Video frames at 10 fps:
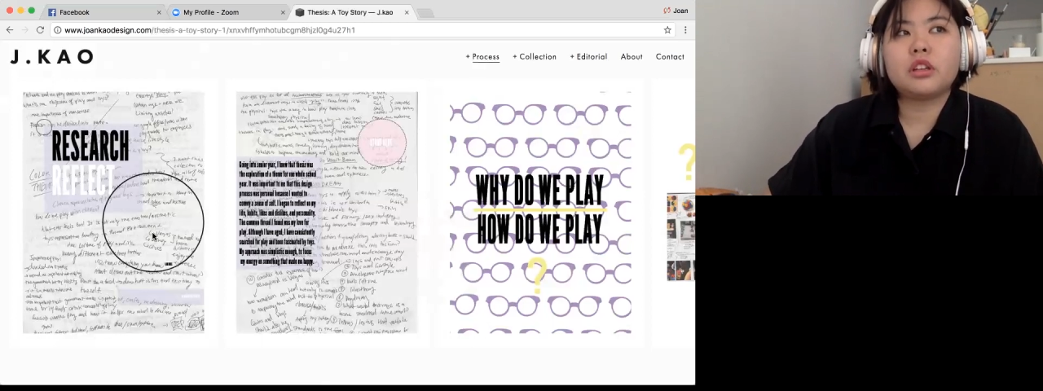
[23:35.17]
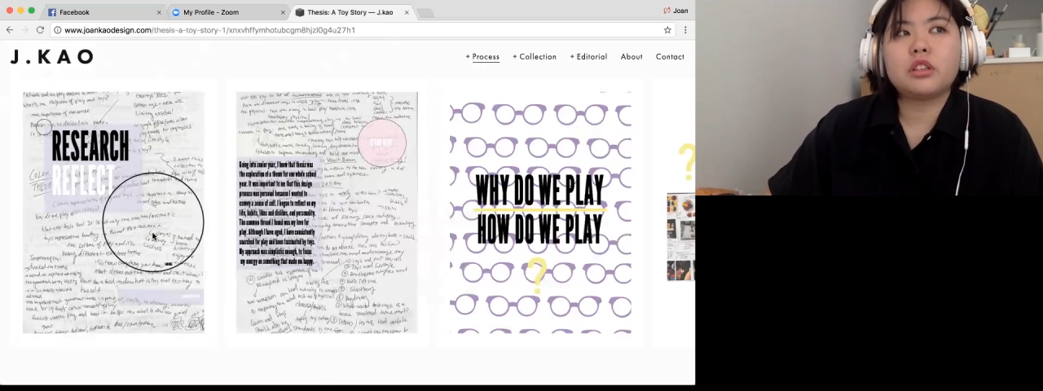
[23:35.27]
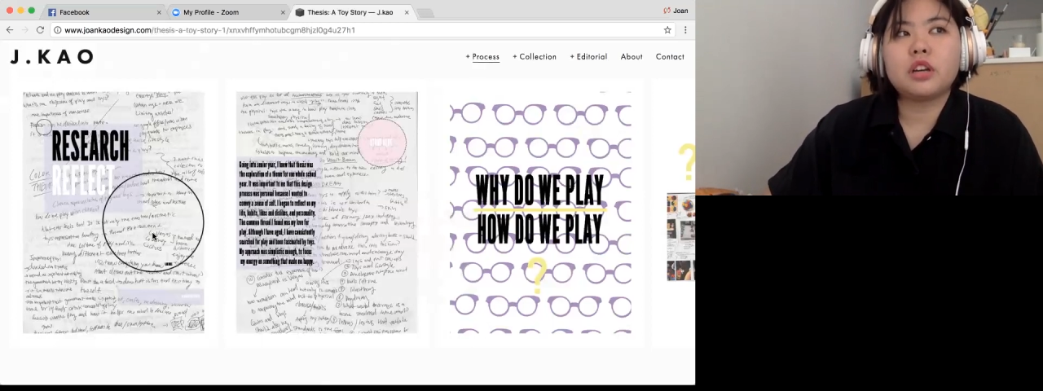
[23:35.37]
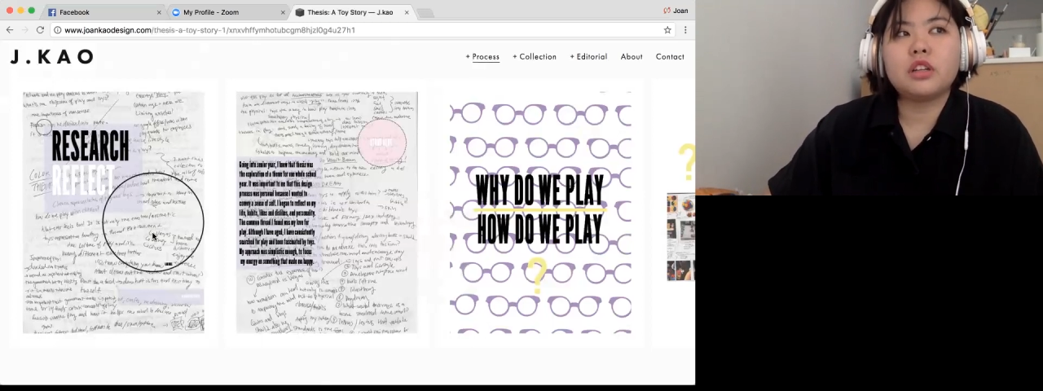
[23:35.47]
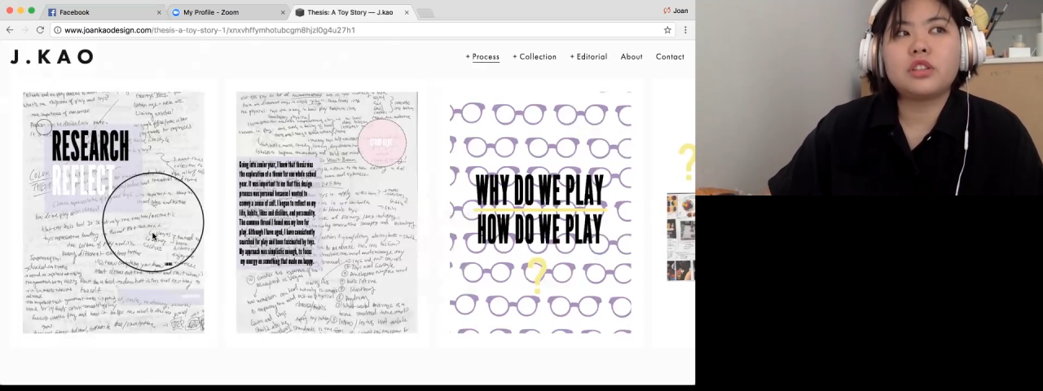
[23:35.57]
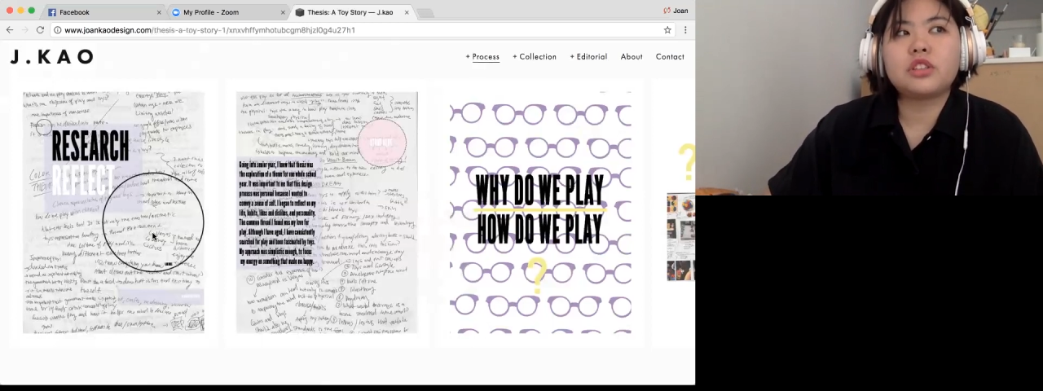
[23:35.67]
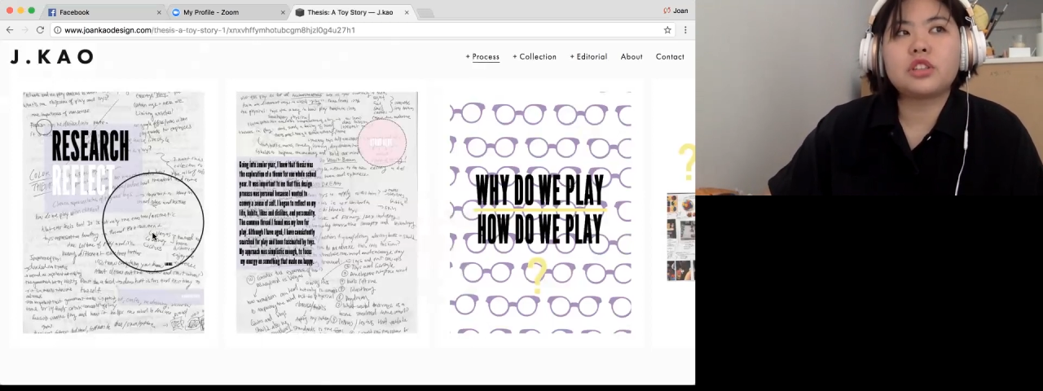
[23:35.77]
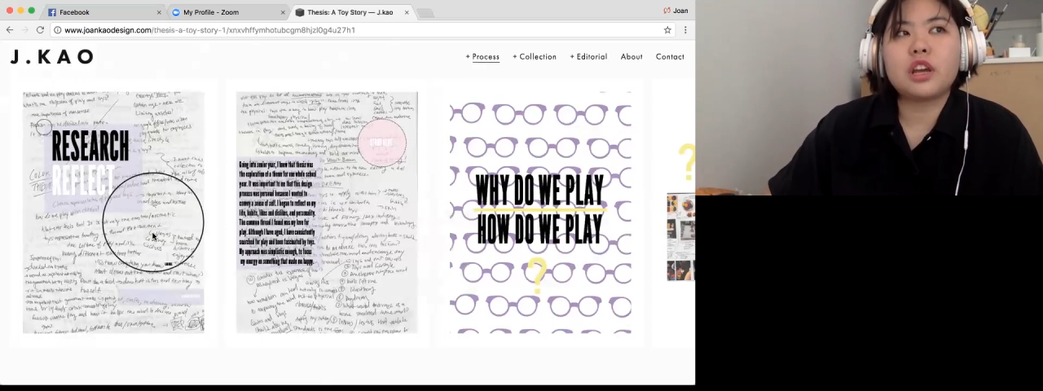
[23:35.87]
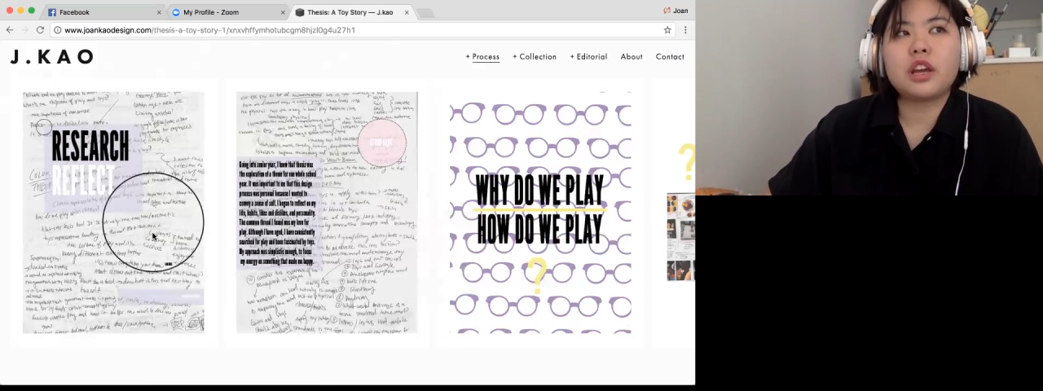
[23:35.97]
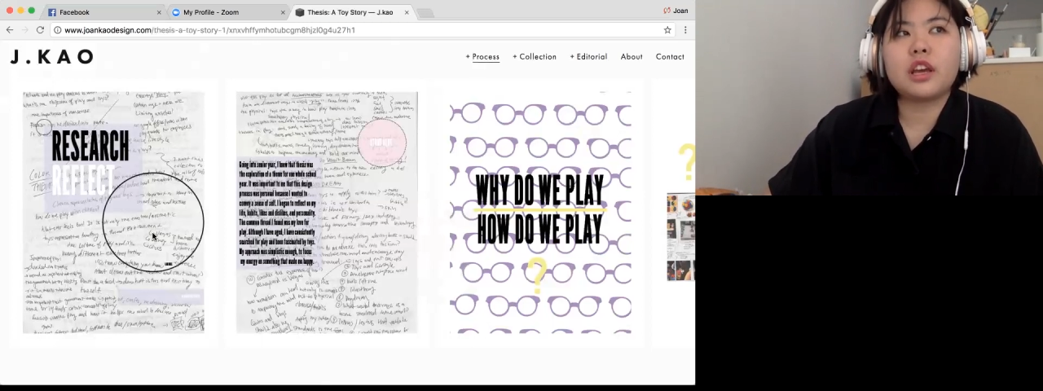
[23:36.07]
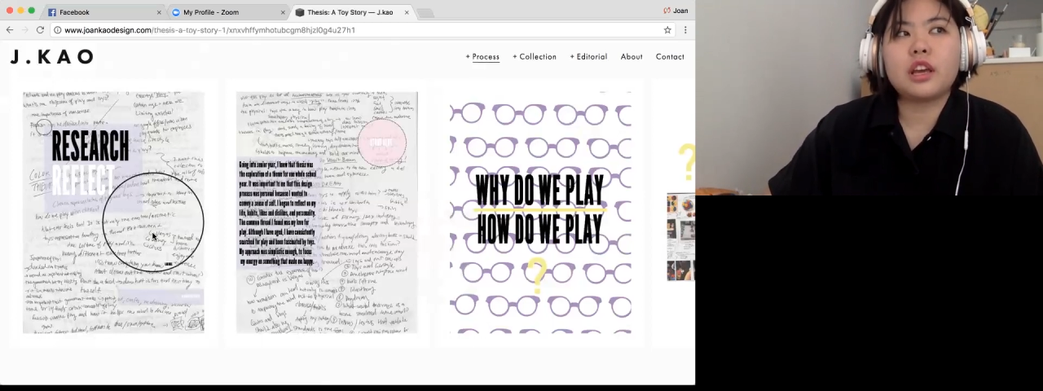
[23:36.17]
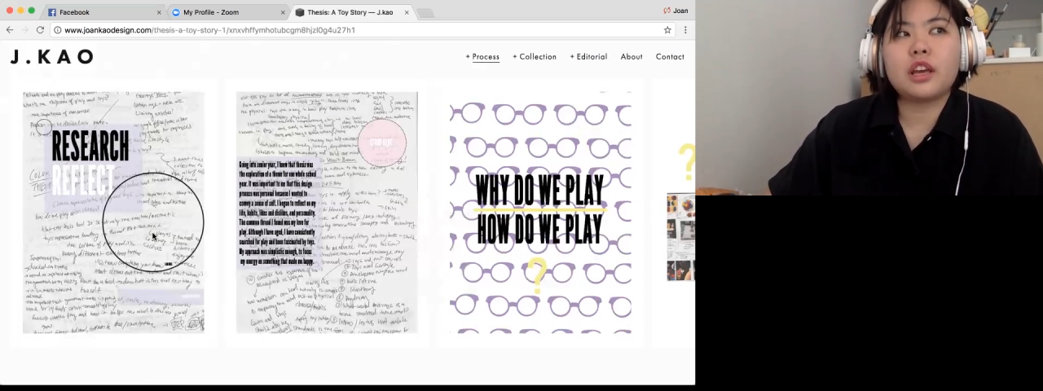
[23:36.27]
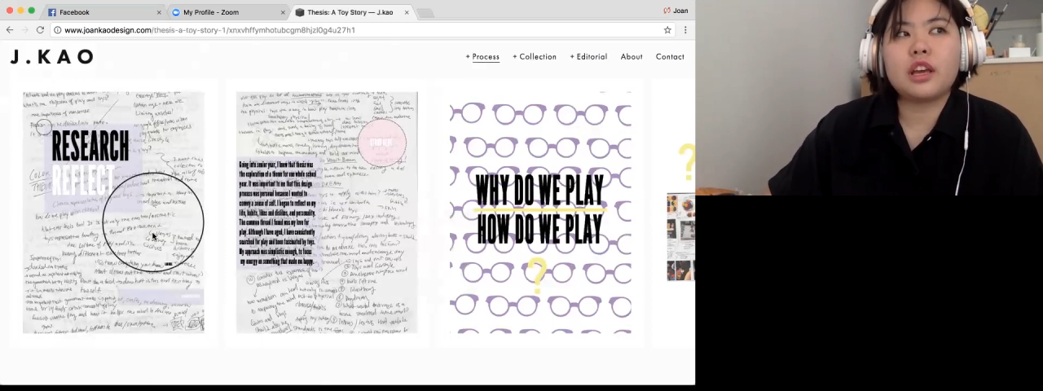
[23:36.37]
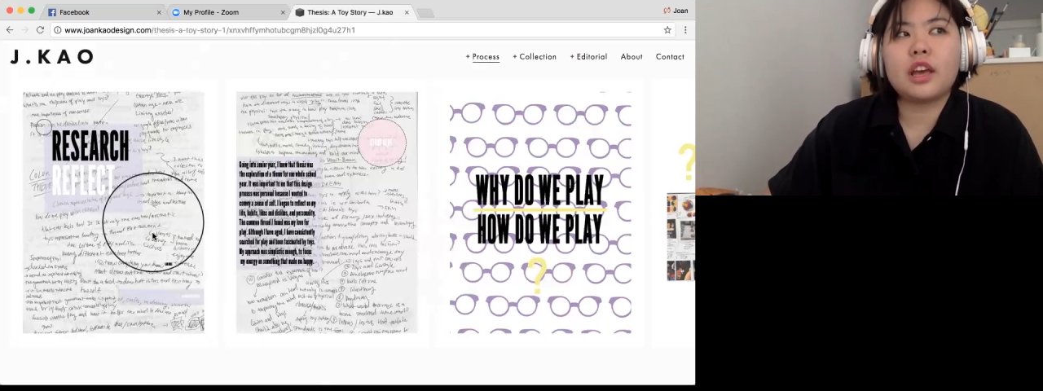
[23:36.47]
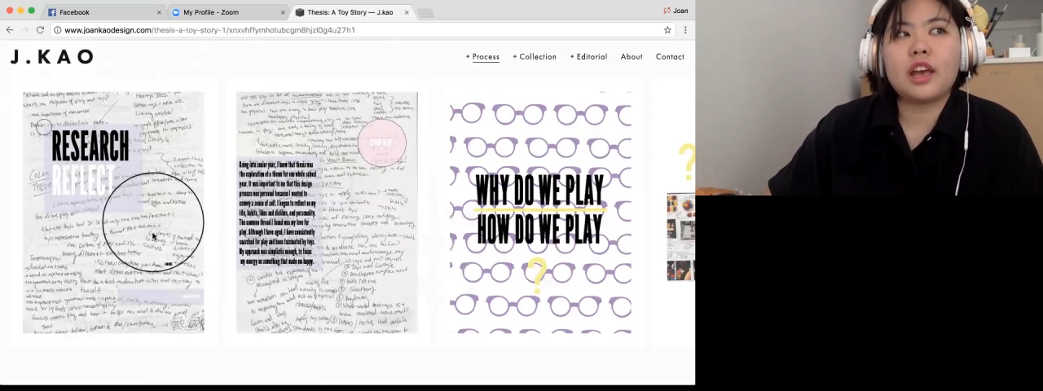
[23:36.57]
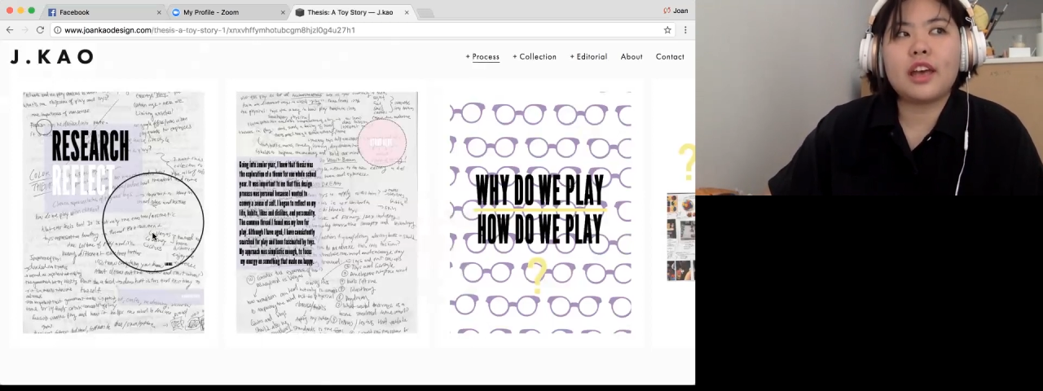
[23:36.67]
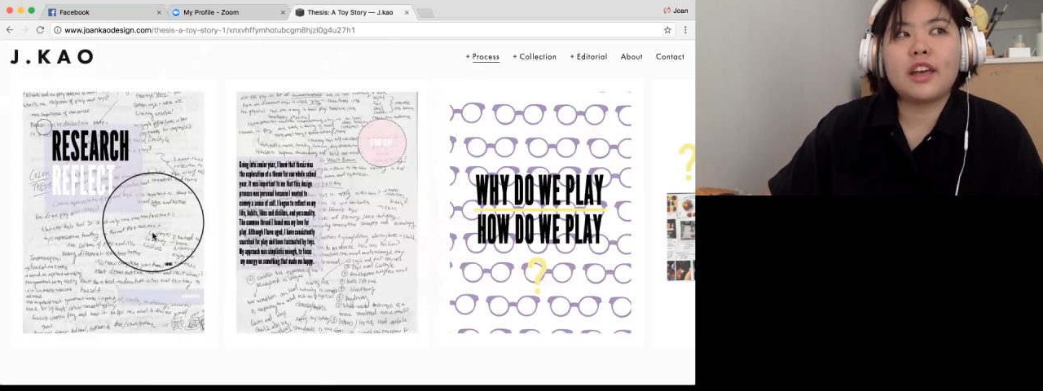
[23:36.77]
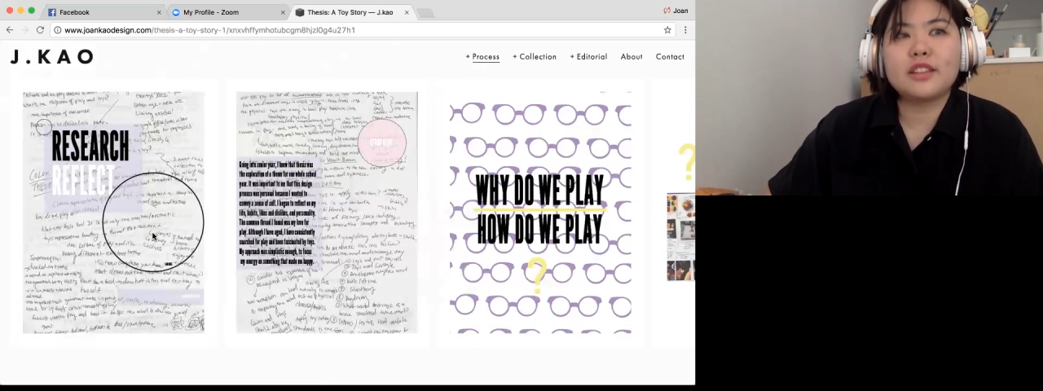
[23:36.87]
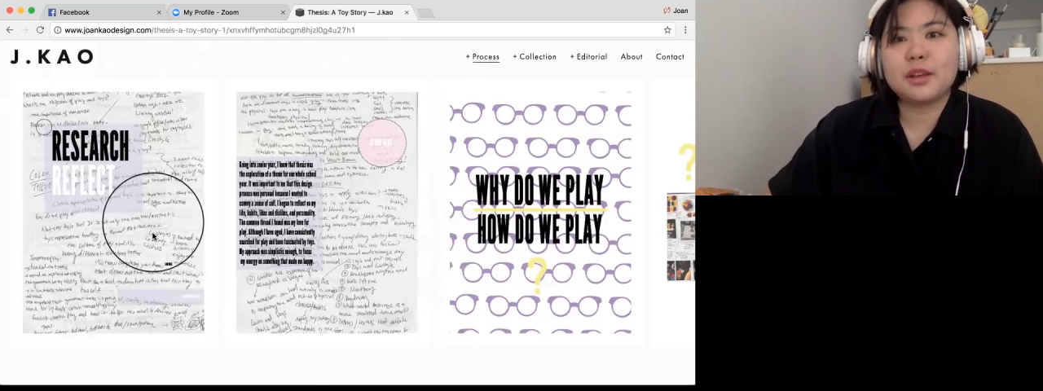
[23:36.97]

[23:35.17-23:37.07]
touch, and